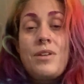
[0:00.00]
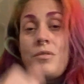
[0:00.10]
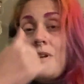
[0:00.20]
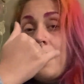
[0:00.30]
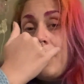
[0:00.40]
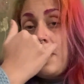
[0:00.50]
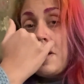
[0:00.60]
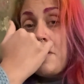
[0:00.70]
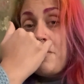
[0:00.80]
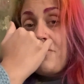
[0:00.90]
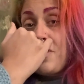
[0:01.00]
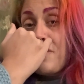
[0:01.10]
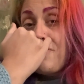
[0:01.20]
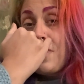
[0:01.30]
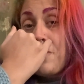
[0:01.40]
not alone in however they
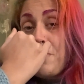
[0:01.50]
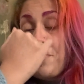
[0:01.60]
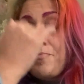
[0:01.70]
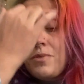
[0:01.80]
feel.